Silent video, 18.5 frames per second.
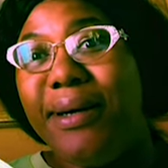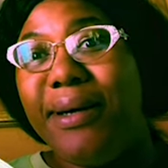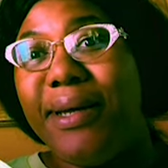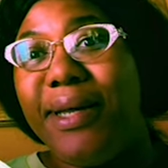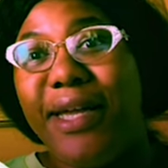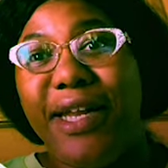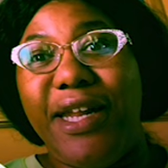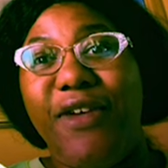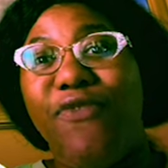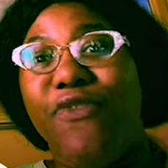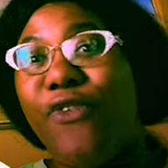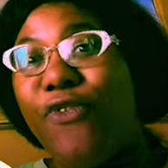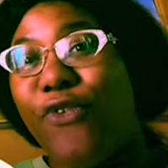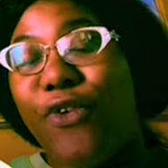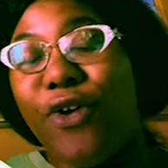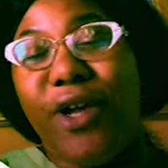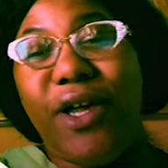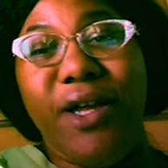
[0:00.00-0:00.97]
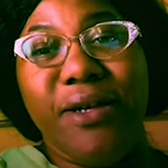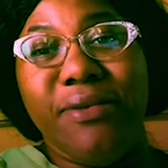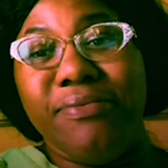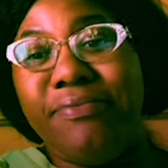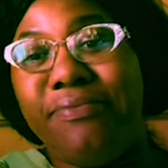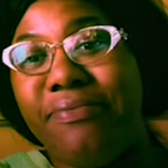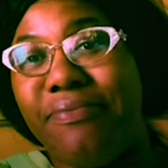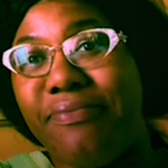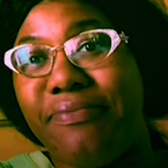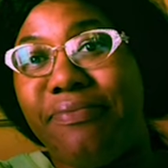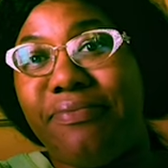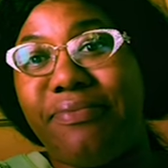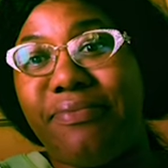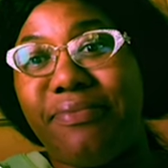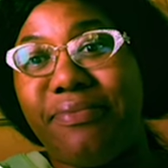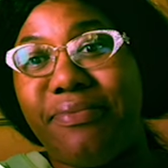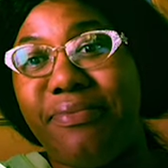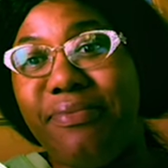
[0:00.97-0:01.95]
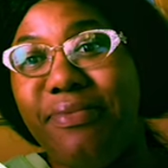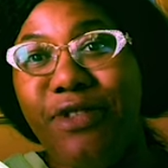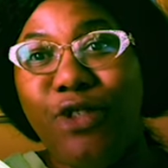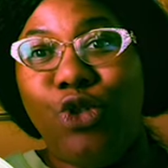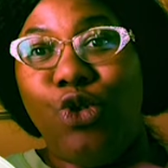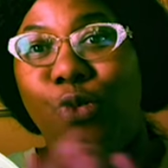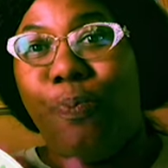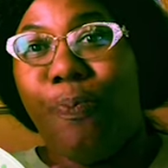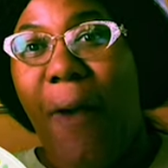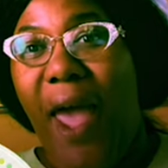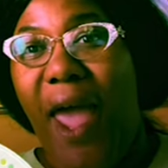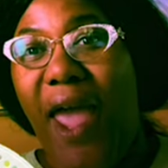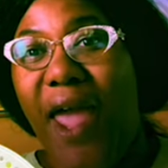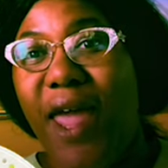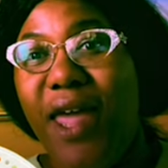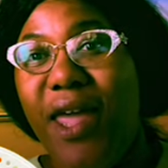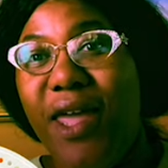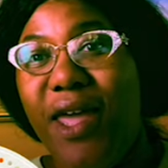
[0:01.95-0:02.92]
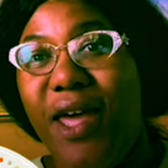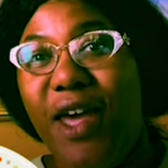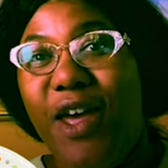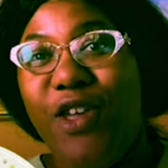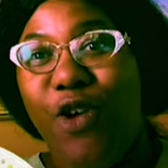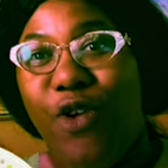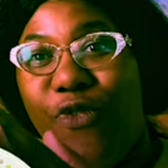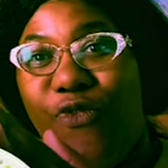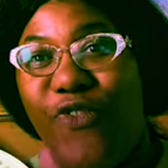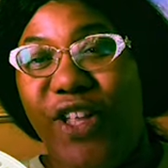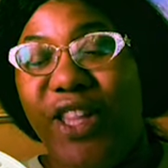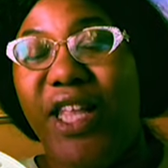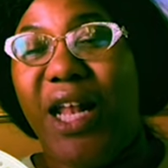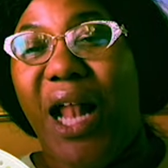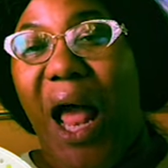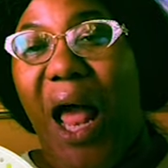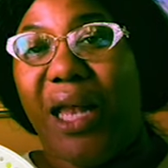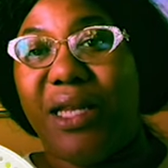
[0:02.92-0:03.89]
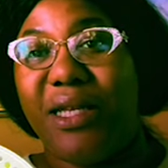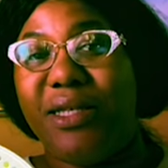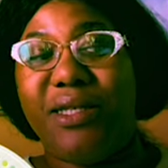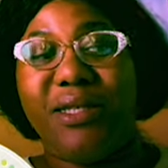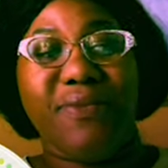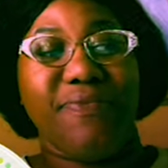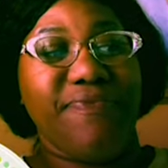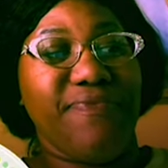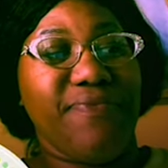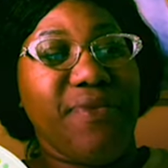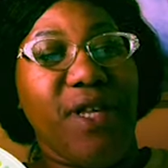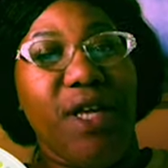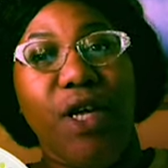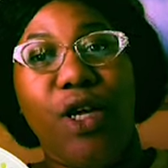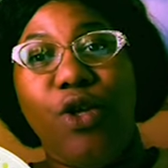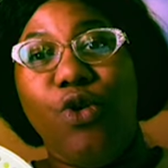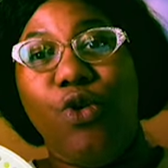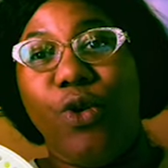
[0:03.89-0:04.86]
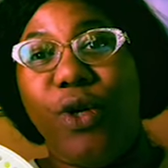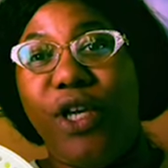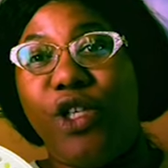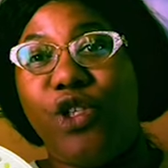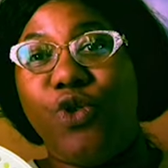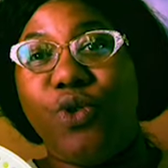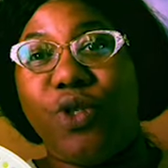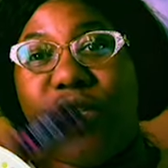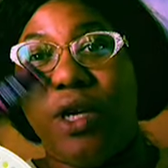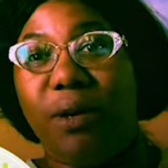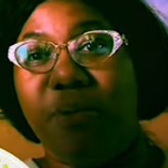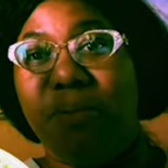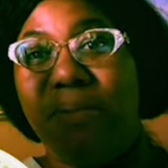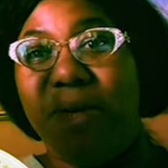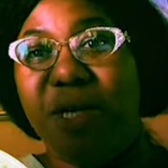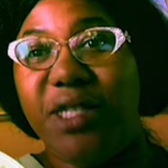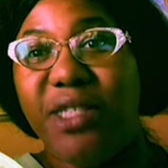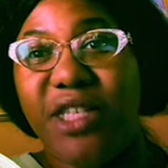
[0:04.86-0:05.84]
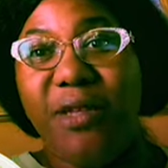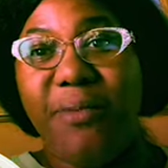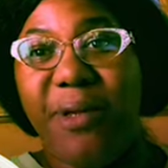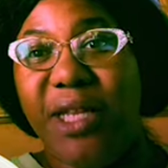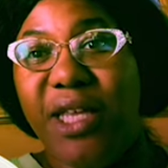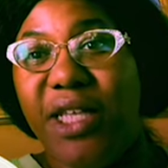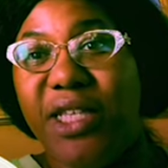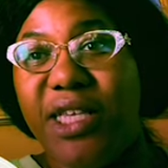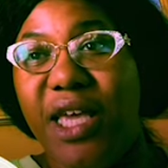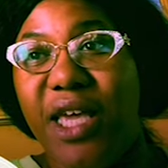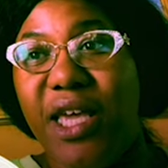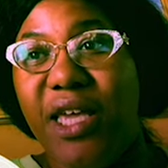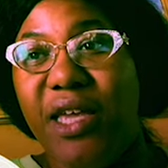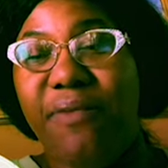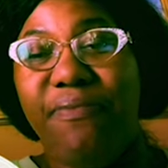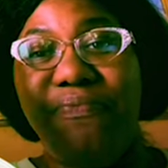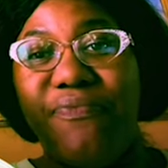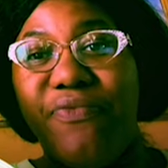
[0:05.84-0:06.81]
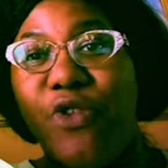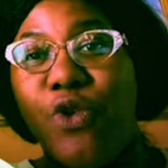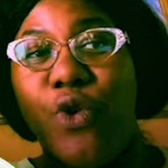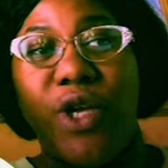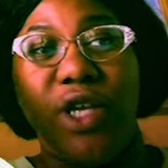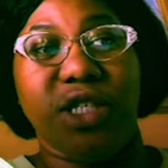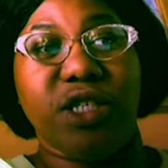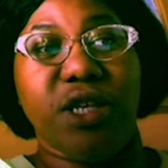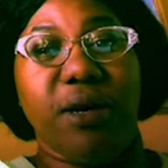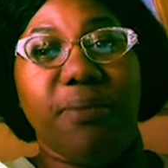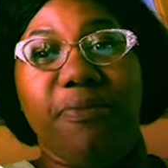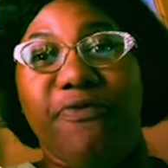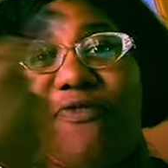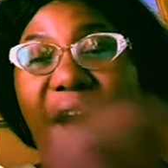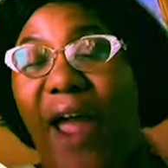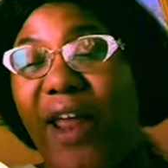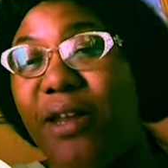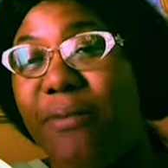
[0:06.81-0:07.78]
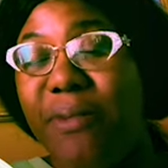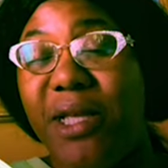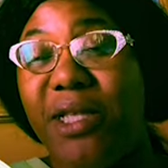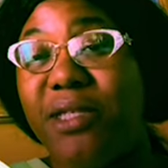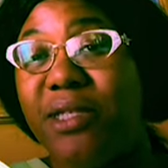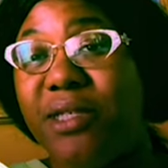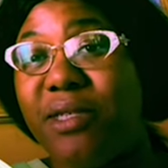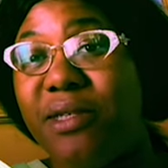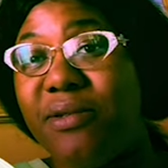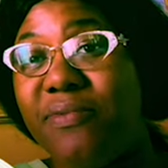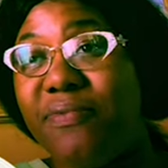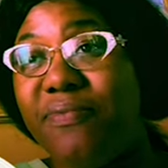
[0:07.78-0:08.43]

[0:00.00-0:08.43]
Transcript: Get in for free. You pay your $50. You get you some CBD tea. You get some vitamins.